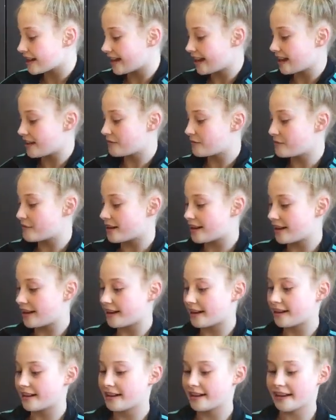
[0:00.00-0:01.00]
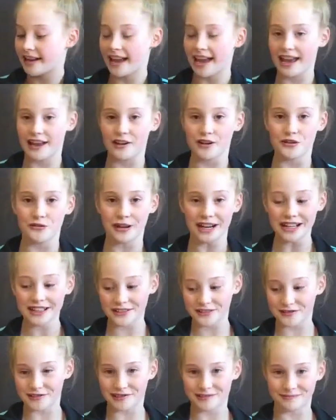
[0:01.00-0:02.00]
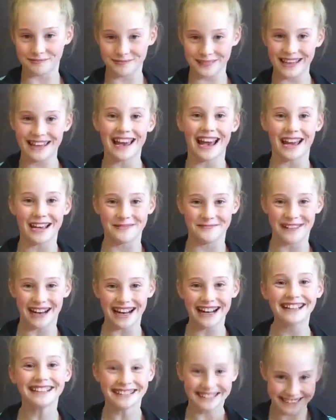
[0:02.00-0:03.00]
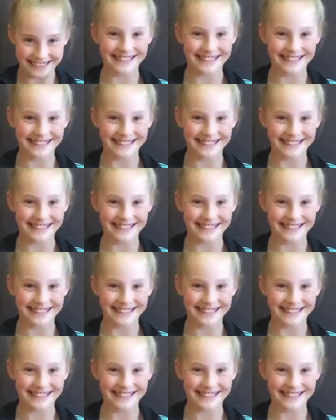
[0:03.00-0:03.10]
I have my ankle weights from Kmart.